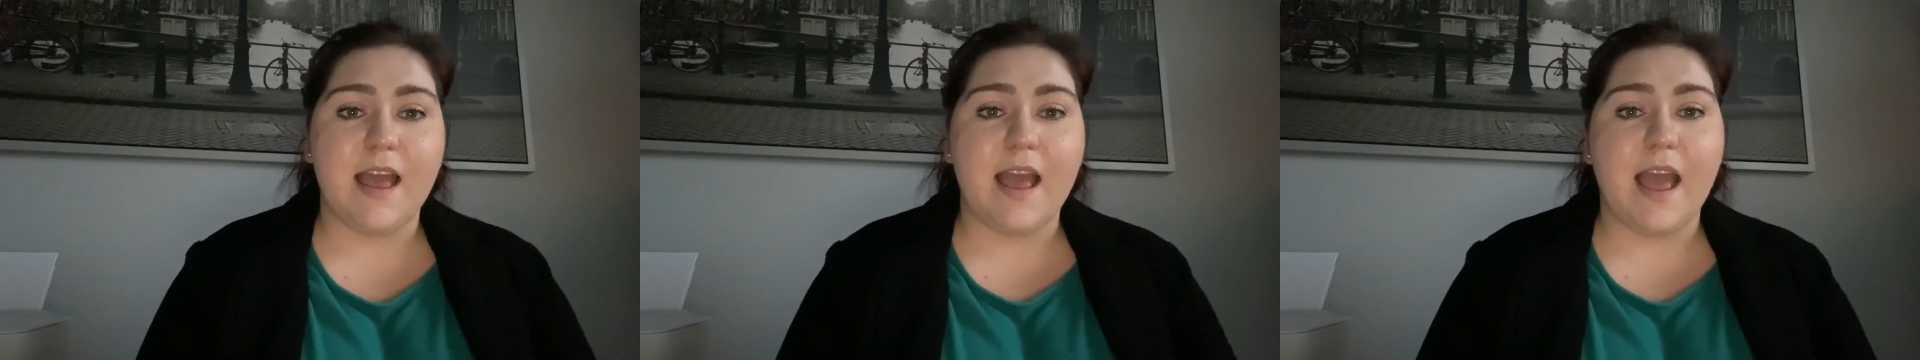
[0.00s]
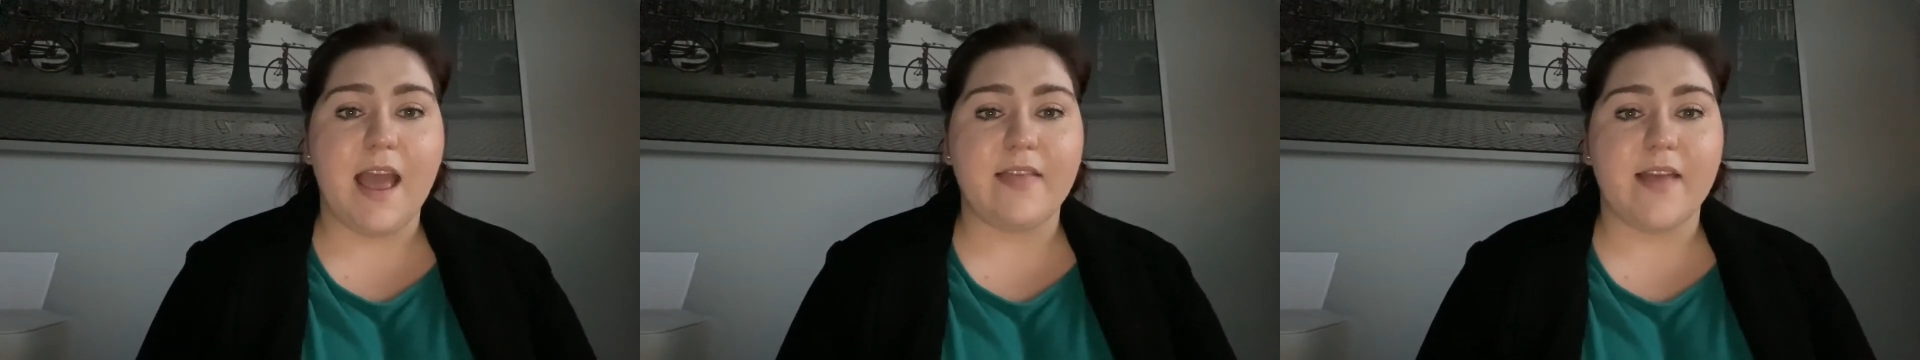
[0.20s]

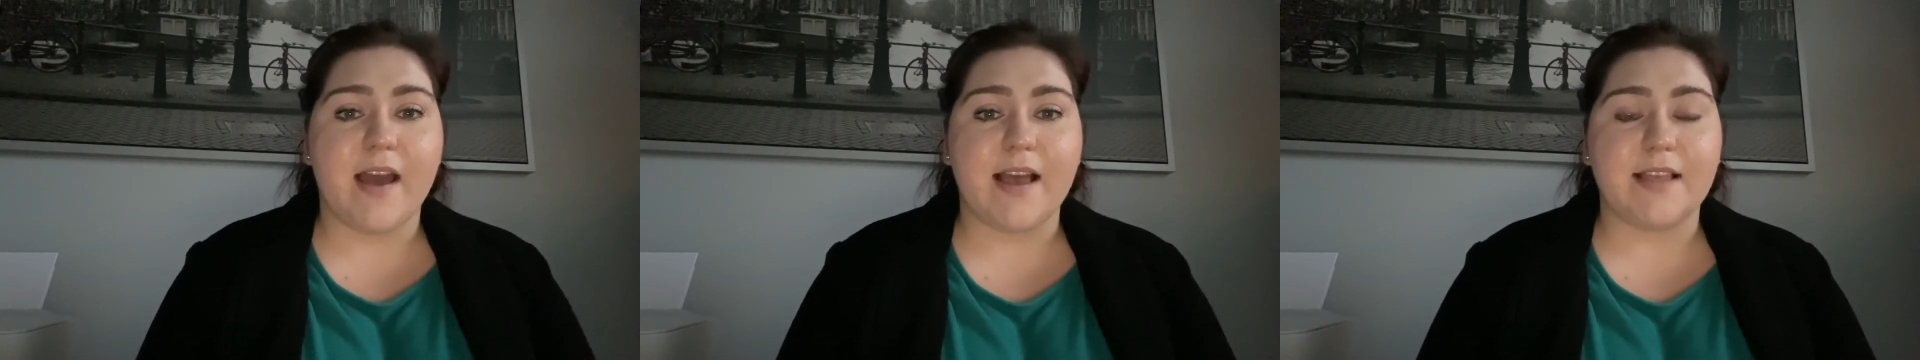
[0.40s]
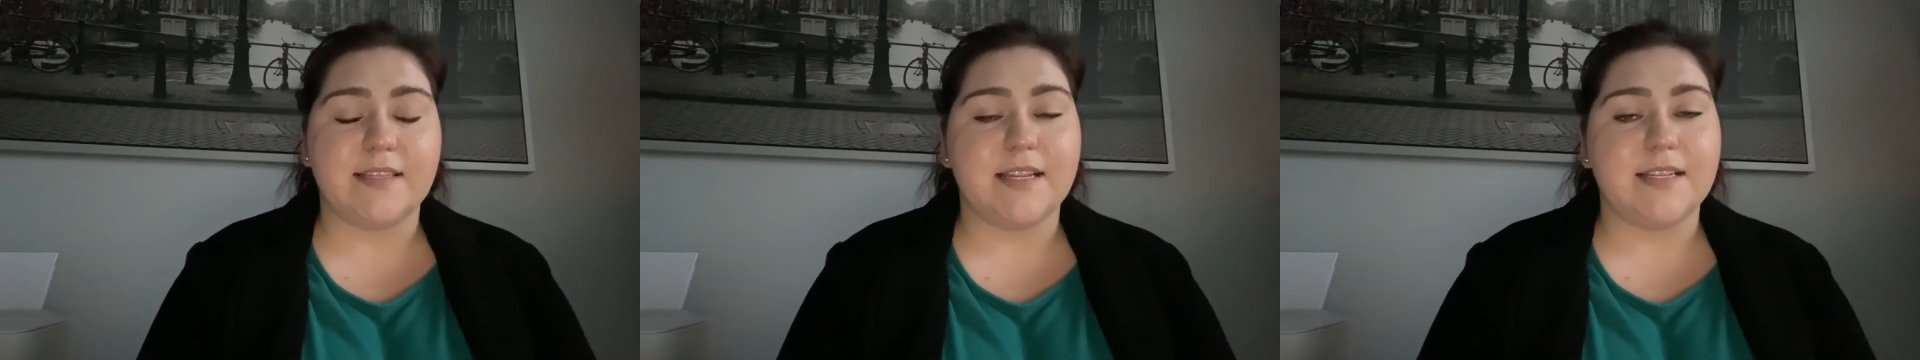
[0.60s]
and
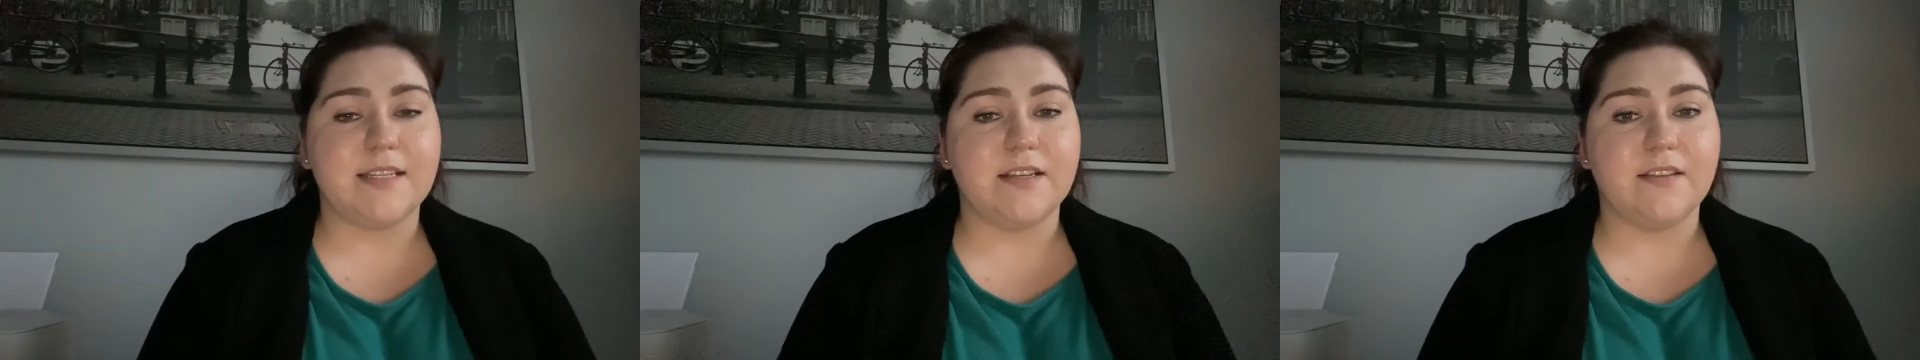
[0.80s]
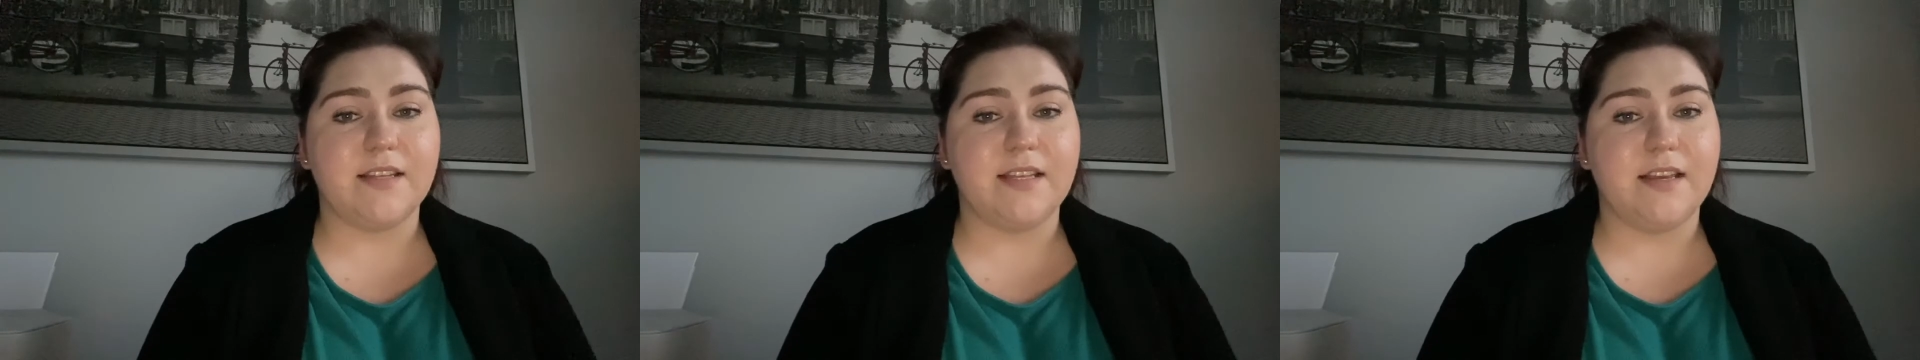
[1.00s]
last
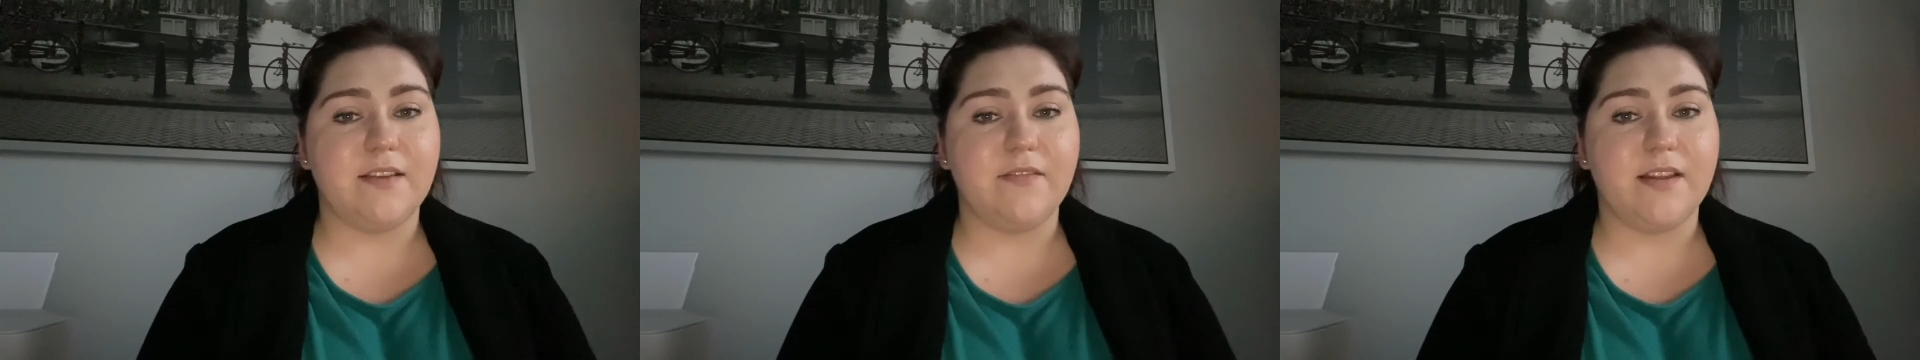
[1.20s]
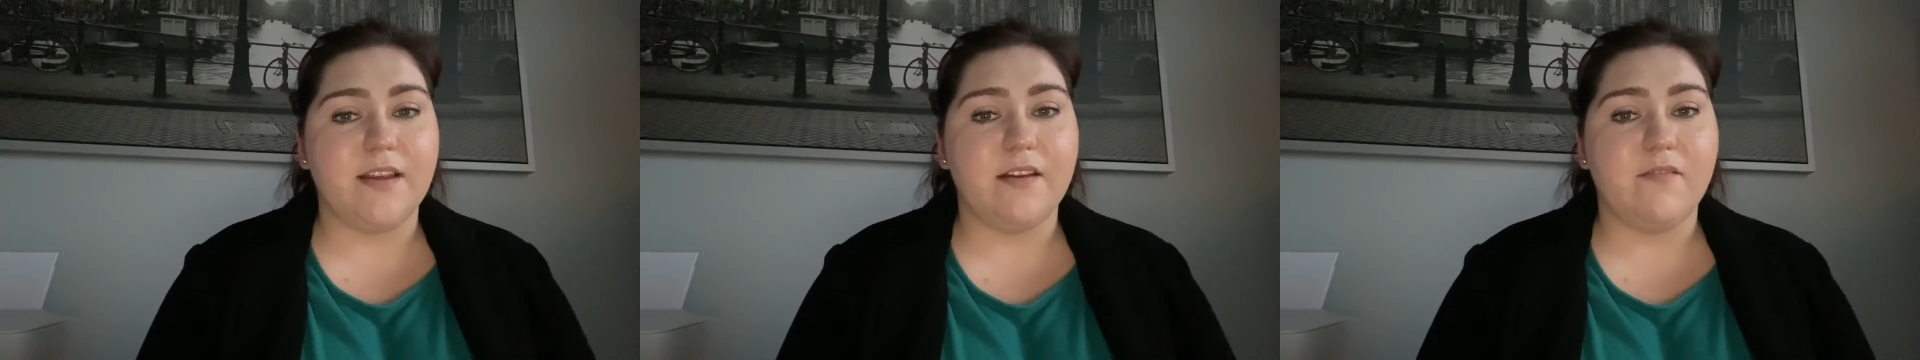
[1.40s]
until the evening